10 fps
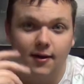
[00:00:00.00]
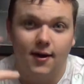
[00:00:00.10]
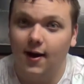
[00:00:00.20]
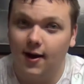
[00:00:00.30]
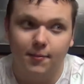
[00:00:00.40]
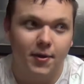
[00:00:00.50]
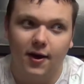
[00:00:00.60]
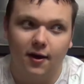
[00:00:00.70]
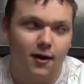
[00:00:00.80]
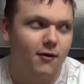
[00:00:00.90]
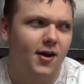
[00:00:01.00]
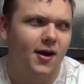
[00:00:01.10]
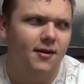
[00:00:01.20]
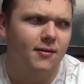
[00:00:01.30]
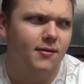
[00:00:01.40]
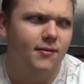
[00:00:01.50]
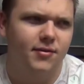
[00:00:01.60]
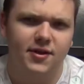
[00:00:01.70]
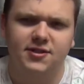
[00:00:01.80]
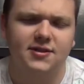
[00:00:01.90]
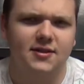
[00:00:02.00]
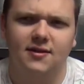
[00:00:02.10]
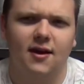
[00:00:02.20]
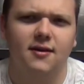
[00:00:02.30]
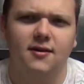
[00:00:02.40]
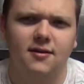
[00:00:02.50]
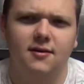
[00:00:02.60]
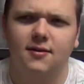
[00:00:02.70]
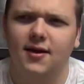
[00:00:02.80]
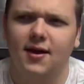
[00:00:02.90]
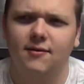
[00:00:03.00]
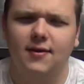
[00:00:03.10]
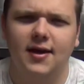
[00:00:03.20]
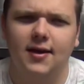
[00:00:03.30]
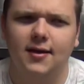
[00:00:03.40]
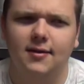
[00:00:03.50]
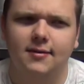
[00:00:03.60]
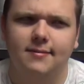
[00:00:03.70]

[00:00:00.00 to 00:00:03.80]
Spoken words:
And I'm like, all right, this is a done deal. I don't get it.